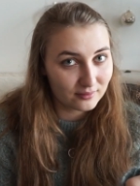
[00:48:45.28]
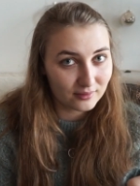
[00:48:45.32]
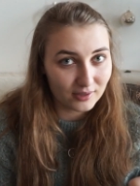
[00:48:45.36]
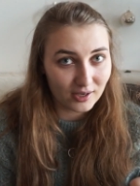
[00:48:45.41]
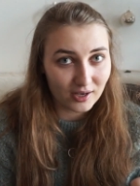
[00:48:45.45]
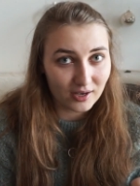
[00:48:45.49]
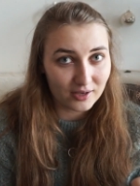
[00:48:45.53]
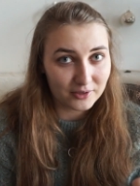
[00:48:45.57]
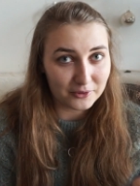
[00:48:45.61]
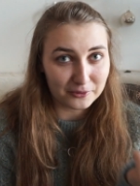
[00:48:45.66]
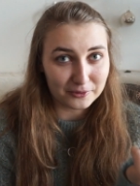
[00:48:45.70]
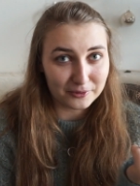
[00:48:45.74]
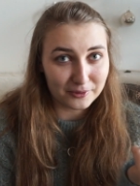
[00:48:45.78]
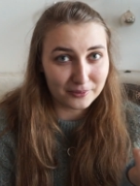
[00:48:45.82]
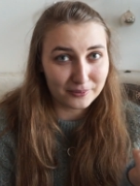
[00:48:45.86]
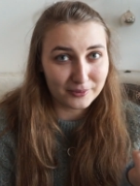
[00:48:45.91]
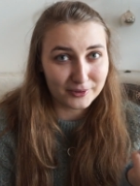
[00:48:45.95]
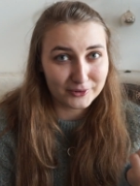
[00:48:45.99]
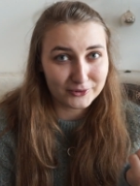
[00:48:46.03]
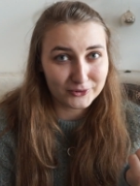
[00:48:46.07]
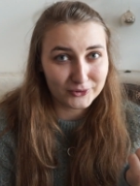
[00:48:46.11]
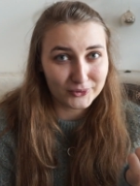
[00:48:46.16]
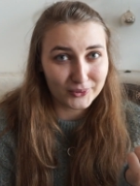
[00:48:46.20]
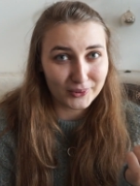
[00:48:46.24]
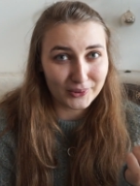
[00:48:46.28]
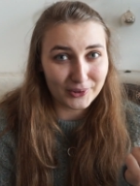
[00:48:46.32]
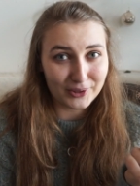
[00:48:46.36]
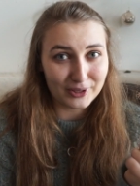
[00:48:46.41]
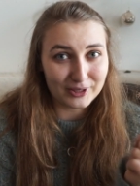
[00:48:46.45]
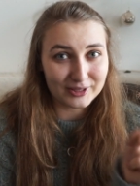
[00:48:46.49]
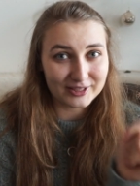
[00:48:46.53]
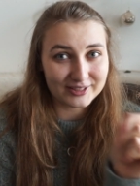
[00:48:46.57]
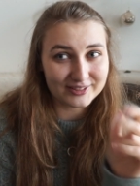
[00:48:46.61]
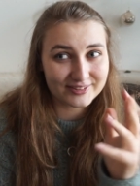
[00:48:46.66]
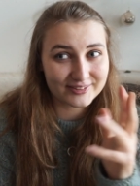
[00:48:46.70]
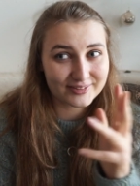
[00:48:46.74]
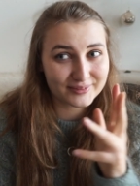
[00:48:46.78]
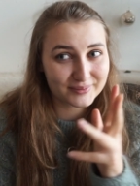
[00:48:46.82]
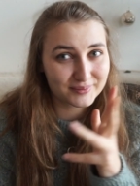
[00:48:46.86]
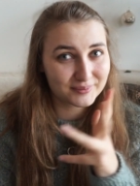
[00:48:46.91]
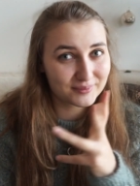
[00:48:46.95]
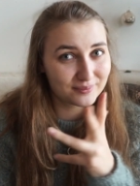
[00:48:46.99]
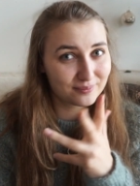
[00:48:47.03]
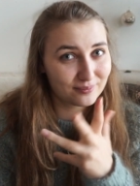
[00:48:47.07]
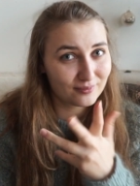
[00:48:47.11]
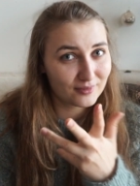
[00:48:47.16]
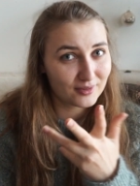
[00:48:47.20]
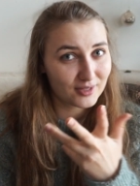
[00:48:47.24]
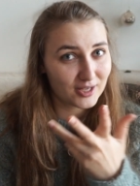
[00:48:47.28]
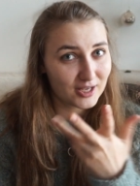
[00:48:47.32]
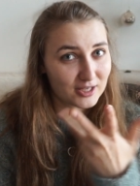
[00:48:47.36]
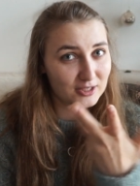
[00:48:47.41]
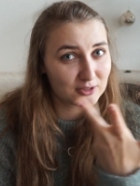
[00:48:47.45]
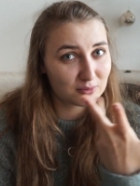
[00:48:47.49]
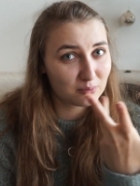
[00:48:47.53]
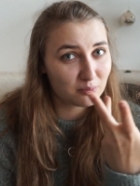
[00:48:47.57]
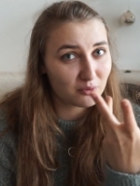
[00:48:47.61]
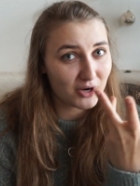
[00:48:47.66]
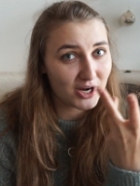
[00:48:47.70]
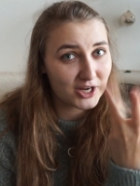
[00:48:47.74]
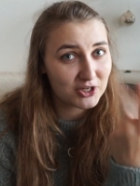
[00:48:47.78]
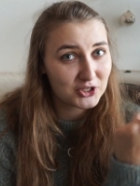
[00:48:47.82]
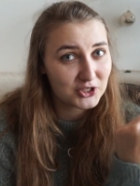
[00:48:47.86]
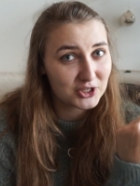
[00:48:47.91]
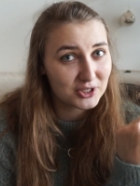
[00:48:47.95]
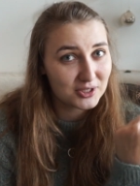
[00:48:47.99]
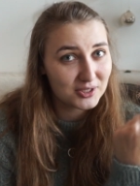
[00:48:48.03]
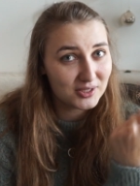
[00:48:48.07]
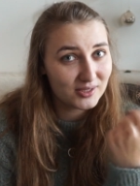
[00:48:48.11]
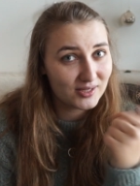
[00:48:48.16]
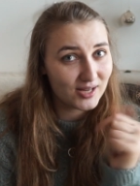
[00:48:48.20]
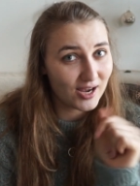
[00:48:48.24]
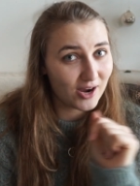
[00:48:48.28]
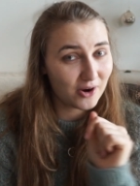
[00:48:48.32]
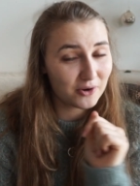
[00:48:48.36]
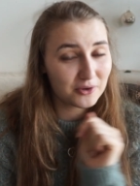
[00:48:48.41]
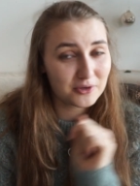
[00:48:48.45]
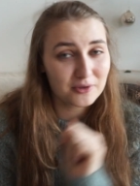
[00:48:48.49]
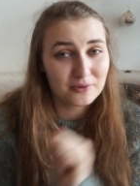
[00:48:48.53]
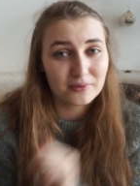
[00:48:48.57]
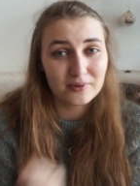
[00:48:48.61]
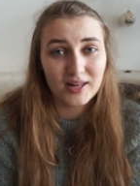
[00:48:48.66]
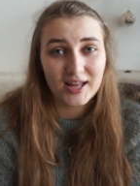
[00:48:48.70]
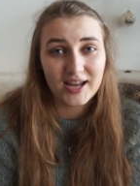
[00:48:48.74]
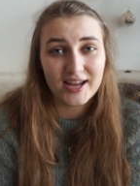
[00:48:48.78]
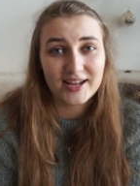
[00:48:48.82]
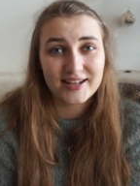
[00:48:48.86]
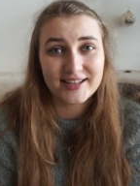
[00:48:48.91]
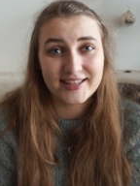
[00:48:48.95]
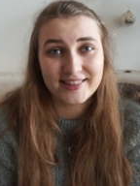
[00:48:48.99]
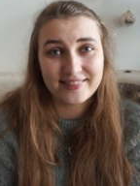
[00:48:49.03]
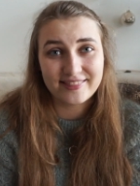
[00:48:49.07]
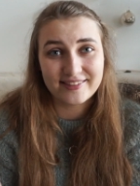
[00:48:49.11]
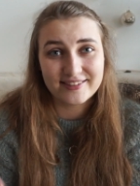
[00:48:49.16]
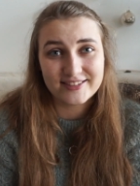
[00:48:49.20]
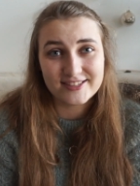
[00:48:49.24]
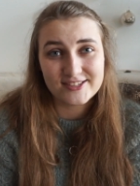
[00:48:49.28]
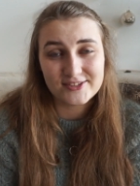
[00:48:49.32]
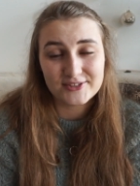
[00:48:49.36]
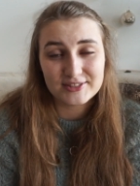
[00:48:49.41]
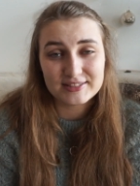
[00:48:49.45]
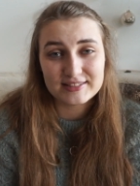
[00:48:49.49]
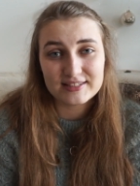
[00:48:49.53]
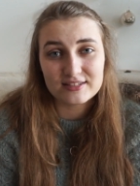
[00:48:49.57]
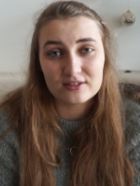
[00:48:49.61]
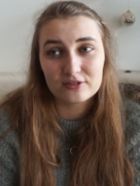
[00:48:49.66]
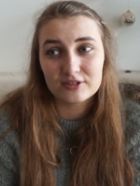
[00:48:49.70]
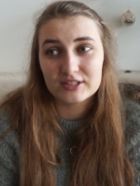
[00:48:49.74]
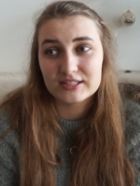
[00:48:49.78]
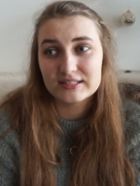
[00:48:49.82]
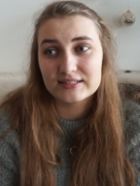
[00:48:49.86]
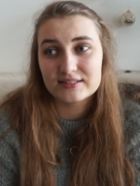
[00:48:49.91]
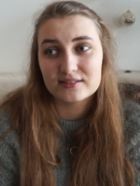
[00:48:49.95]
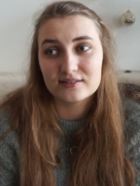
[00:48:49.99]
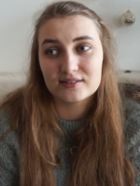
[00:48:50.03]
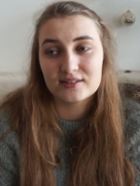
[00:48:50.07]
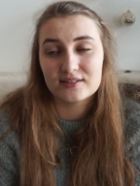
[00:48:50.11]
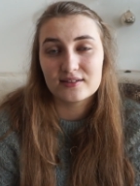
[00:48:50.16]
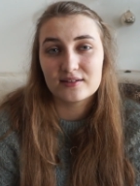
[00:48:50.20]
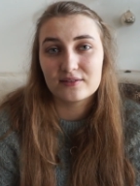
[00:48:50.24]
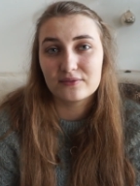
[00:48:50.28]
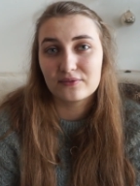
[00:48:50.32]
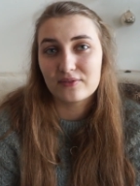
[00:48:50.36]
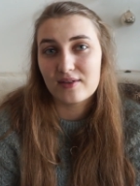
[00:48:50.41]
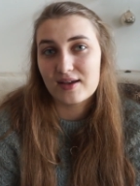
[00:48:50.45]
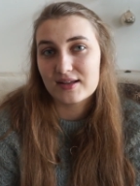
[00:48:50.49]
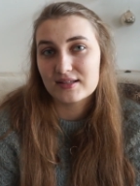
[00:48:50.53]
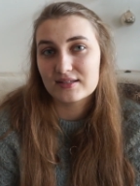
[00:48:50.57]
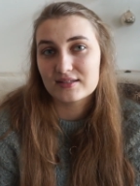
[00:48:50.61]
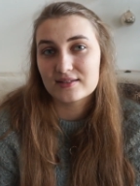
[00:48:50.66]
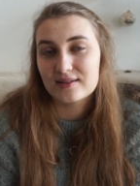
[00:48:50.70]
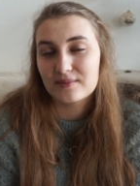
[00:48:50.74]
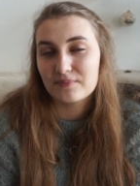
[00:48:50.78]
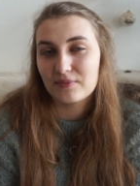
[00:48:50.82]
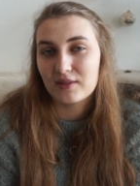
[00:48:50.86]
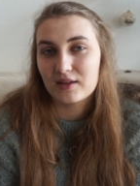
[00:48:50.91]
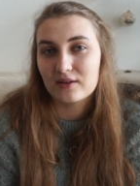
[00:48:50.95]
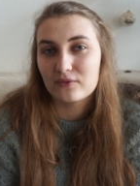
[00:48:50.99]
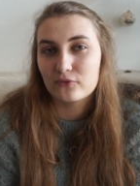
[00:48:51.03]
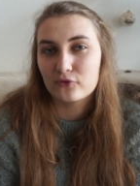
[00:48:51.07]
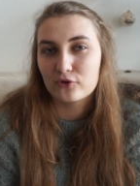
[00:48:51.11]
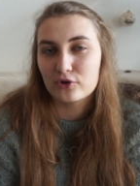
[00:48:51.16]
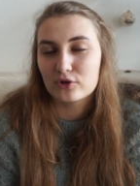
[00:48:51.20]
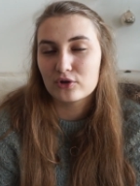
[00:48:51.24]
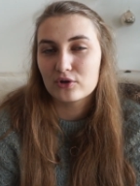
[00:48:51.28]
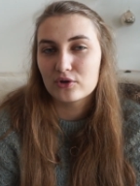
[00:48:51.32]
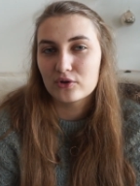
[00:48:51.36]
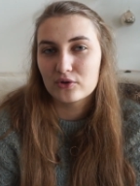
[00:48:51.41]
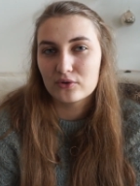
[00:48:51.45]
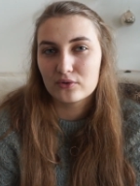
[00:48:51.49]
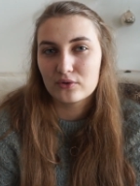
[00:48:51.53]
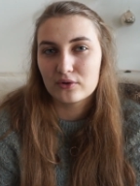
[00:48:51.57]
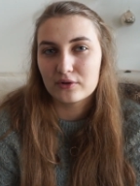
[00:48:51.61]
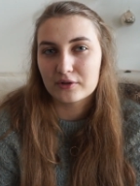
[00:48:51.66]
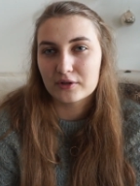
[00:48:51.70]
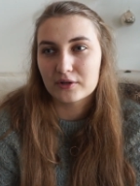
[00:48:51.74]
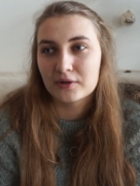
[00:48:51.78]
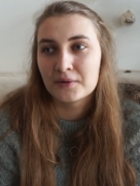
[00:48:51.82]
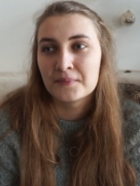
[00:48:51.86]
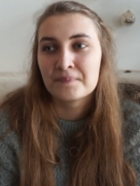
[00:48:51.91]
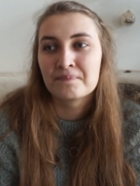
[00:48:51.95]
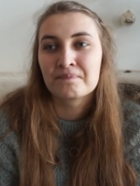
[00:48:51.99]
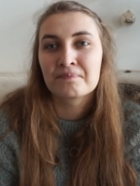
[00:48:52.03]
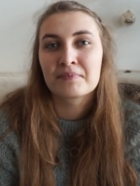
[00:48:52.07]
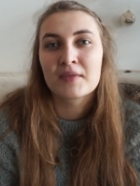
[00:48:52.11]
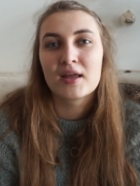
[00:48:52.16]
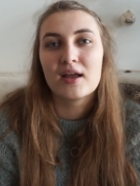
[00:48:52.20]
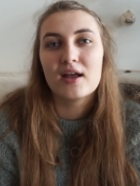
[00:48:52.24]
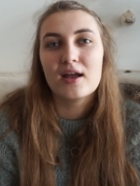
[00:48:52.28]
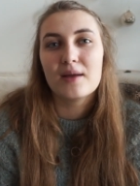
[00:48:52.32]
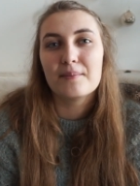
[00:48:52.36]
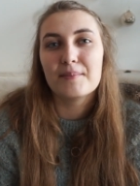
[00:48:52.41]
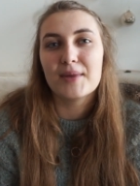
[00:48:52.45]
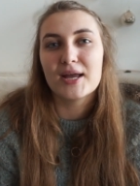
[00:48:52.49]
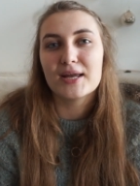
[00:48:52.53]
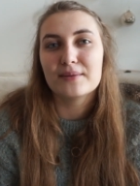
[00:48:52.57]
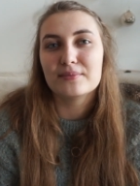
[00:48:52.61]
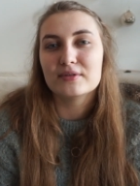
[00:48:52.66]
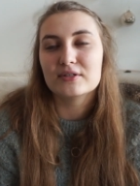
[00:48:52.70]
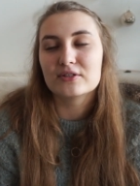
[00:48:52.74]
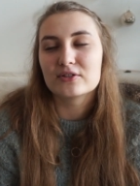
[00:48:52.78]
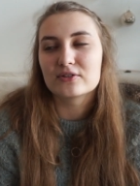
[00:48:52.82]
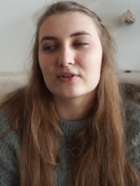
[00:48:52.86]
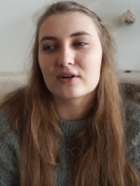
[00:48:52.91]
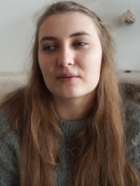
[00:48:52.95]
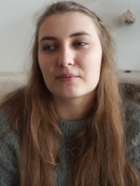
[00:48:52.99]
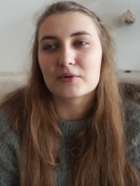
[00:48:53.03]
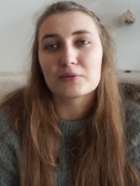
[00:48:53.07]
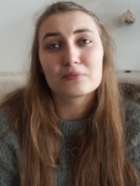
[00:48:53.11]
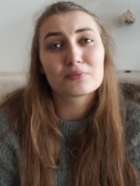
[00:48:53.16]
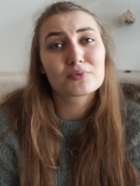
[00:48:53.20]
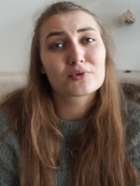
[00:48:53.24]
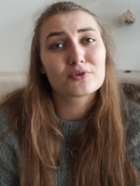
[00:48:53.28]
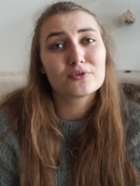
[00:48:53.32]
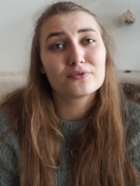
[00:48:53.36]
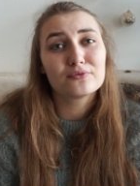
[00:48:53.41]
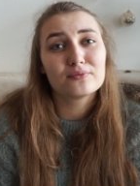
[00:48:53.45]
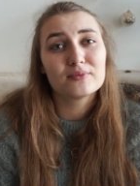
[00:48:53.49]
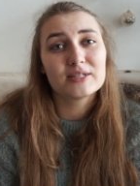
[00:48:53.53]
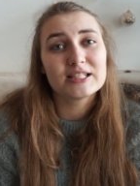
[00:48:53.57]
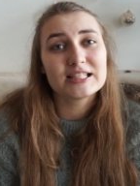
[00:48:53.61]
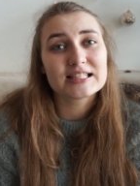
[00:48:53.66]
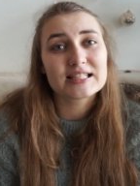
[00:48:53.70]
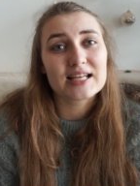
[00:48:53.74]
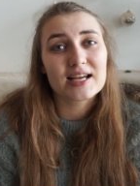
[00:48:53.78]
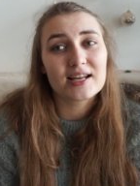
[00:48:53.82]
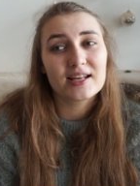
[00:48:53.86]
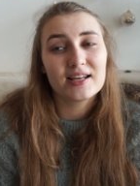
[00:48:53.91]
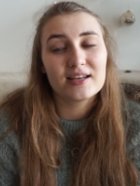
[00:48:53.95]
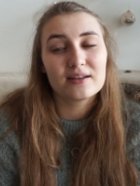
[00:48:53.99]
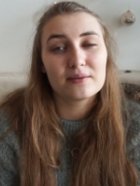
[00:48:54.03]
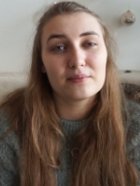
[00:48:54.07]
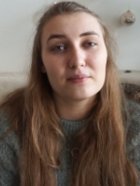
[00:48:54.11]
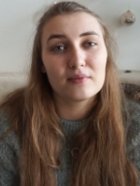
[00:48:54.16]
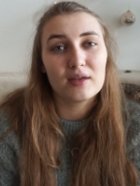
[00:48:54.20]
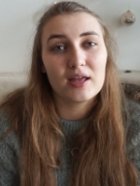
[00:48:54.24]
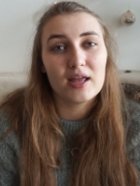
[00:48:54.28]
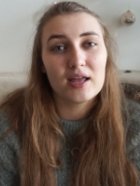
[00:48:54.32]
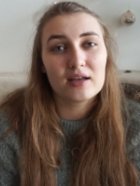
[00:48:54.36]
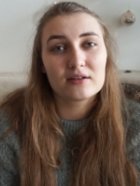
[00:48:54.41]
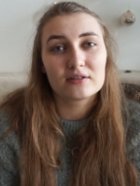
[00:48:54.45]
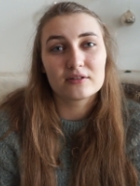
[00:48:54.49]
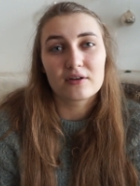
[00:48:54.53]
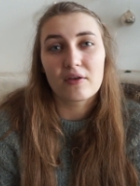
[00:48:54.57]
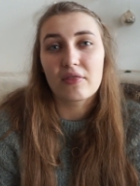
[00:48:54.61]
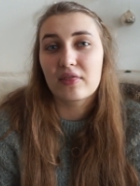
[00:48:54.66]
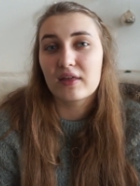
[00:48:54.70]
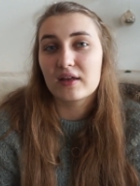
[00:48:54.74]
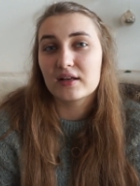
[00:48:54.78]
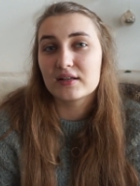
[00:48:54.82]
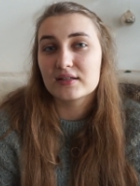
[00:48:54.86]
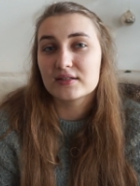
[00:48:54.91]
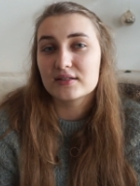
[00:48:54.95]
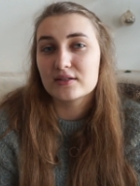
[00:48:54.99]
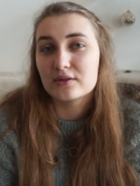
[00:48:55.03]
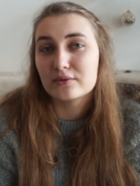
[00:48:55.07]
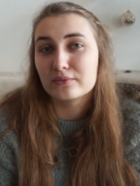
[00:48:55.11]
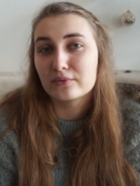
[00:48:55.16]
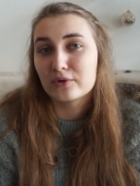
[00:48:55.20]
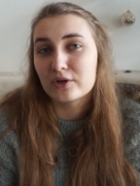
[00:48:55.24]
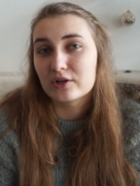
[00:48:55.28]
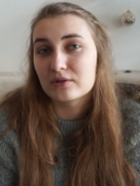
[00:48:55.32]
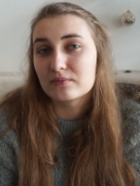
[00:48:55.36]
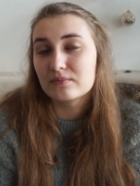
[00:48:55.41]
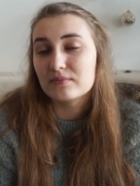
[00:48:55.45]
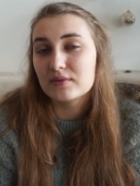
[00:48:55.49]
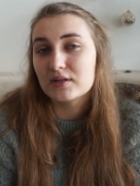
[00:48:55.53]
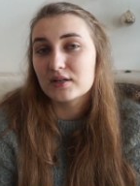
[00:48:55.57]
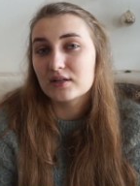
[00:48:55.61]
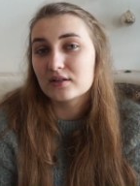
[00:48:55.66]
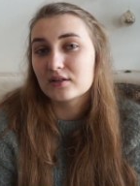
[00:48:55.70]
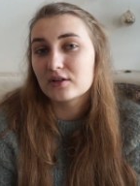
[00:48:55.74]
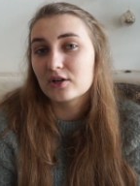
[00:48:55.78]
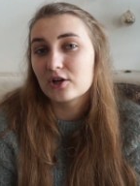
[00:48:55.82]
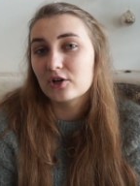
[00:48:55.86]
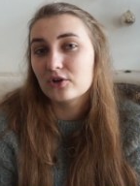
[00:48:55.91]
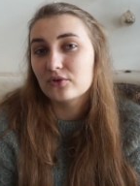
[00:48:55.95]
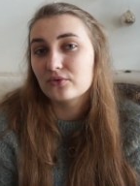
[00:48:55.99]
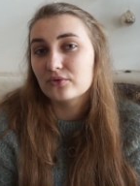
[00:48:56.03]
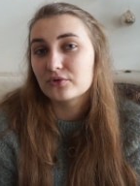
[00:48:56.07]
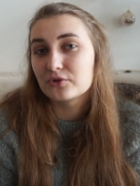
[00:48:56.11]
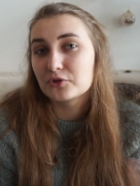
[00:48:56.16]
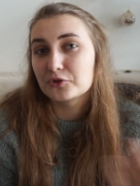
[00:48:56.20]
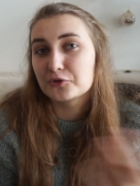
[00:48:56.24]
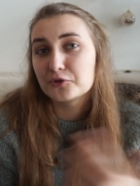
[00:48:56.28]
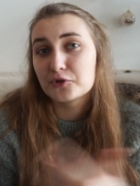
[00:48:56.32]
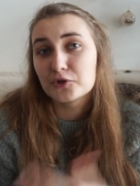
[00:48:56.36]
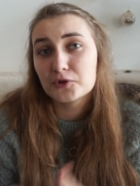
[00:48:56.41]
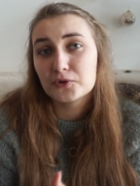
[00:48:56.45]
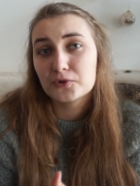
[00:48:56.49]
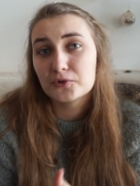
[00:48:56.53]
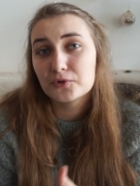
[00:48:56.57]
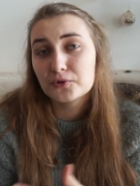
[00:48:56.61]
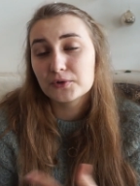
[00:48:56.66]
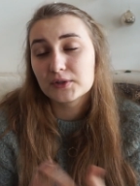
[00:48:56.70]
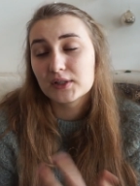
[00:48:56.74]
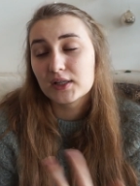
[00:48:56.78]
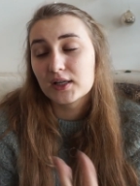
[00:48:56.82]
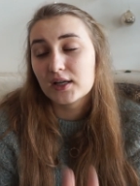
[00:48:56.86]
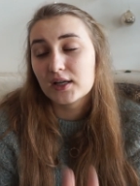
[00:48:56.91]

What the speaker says: I don't know what you call it, expression, how you like the new series, if that's something for you, or maybe some improvements I can make, or things you want me include too.